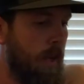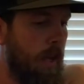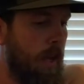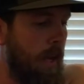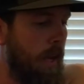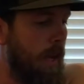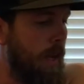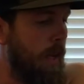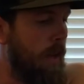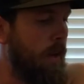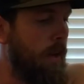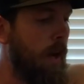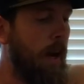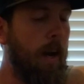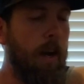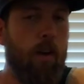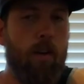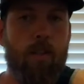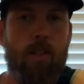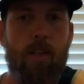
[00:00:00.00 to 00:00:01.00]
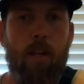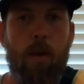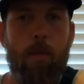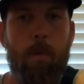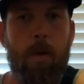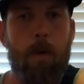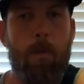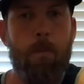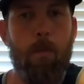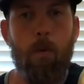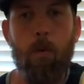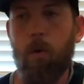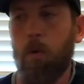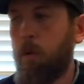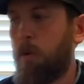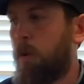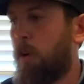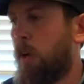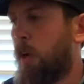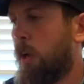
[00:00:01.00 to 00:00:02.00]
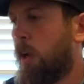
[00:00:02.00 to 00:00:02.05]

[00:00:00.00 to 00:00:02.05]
And I understand people